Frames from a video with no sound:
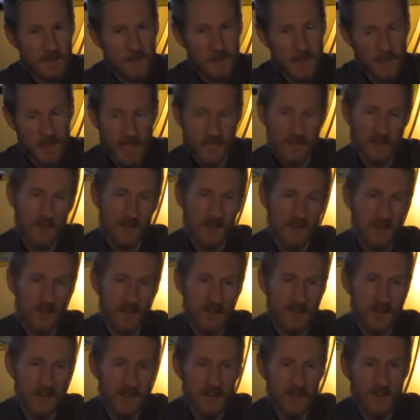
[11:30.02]
My last
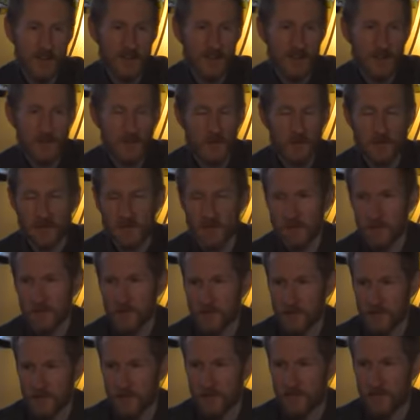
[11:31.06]
newsletter article, I wrote a little
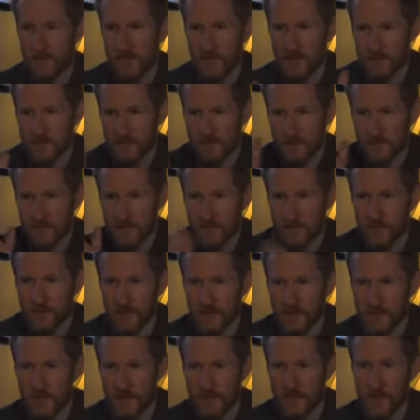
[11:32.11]
bit of thing
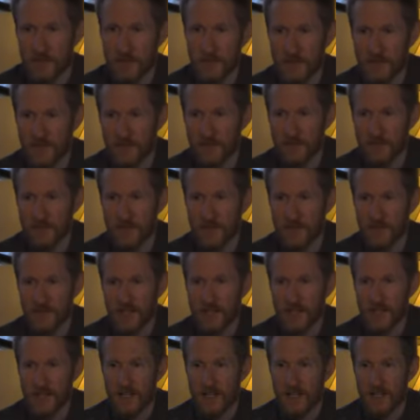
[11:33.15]
concerning the Olympics.
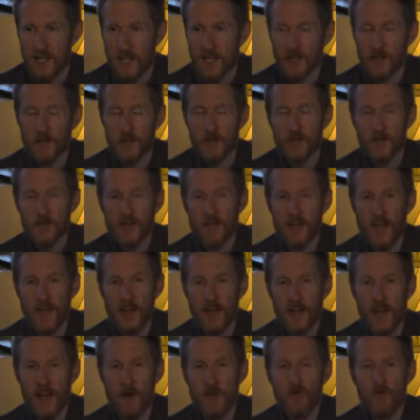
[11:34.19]
I learned
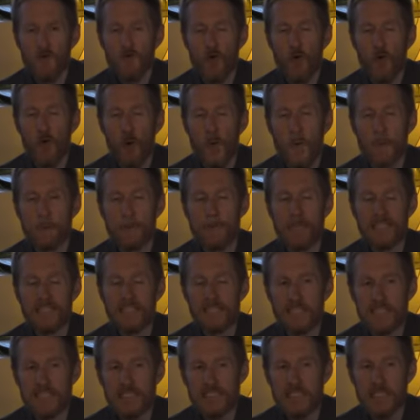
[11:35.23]
that 4
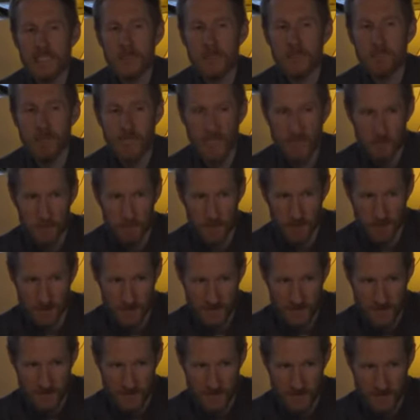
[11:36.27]
billion people
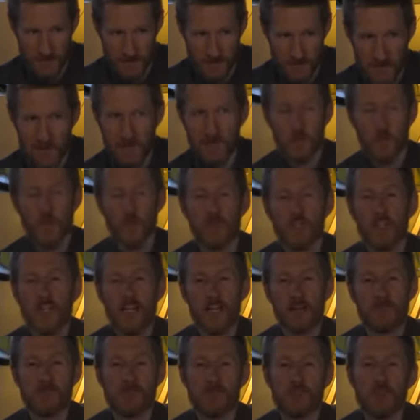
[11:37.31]
will
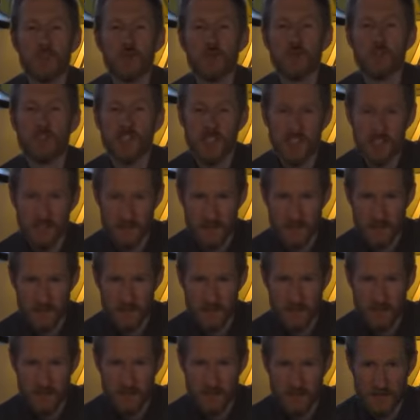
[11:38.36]
have tuned in
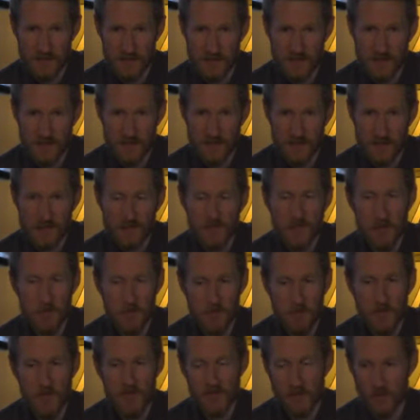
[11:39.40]

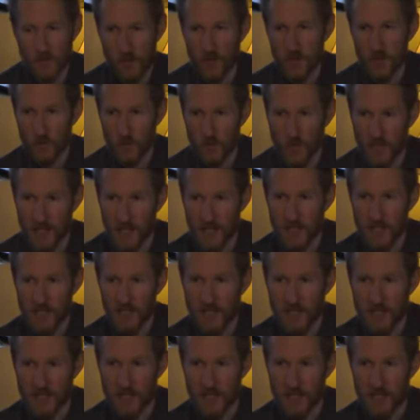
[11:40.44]
some point along the way
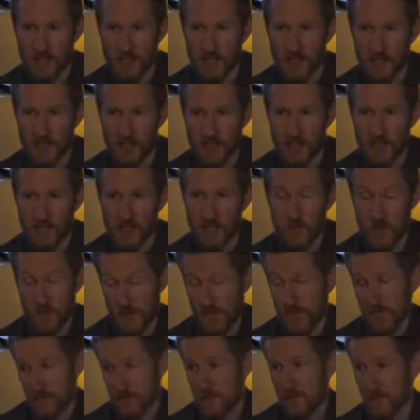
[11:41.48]
to
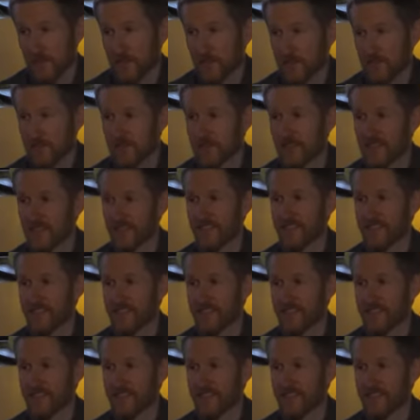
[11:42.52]
the Olympics.